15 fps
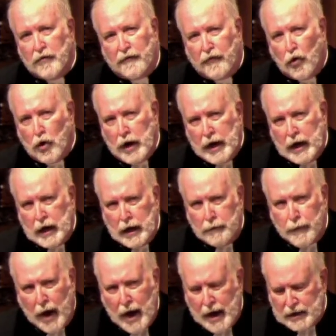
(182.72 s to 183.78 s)
for any
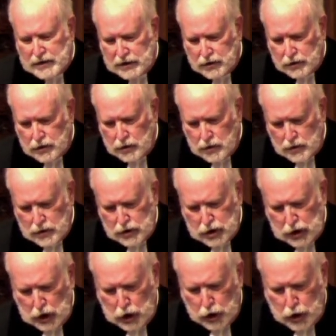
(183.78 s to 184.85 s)
pastor to
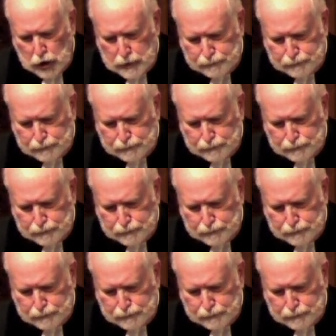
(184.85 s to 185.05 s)
learn.